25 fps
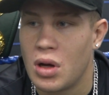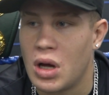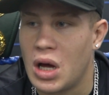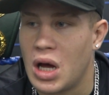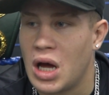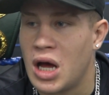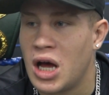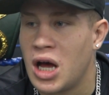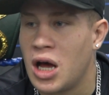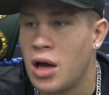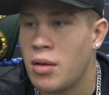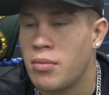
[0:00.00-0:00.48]

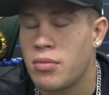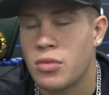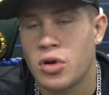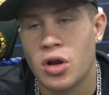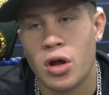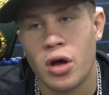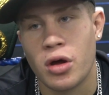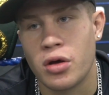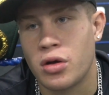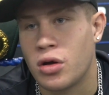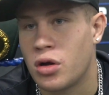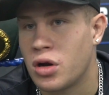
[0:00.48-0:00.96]

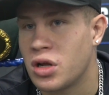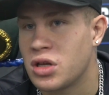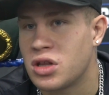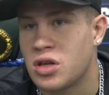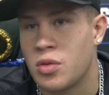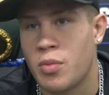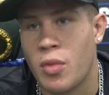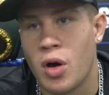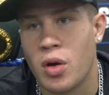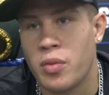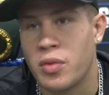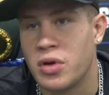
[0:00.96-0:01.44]
No, not at
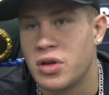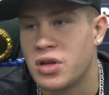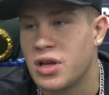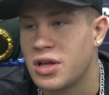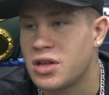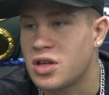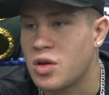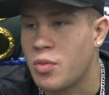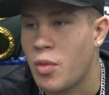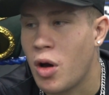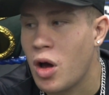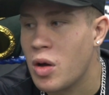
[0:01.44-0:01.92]
the moment.
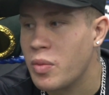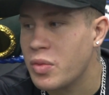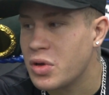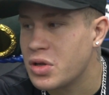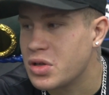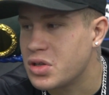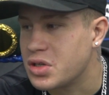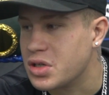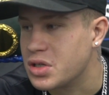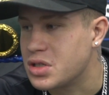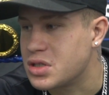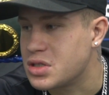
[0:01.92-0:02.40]
At the
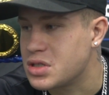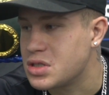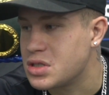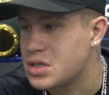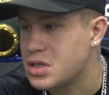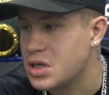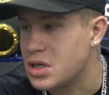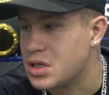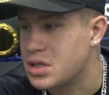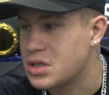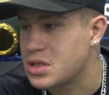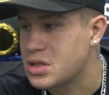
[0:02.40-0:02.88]
moment,
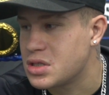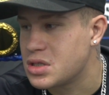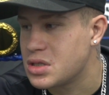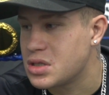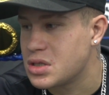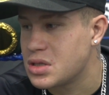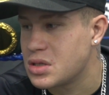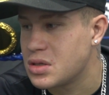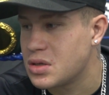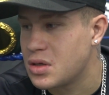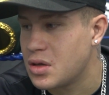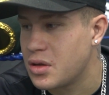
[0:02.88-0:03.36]

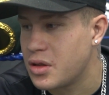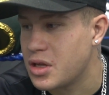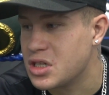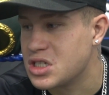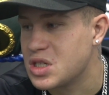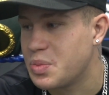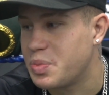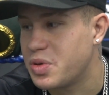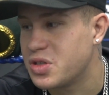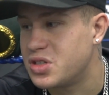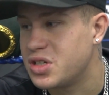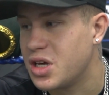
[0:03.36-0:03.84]

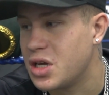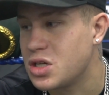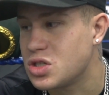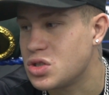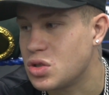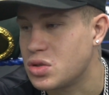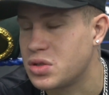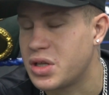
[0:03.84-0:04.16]
there's a potential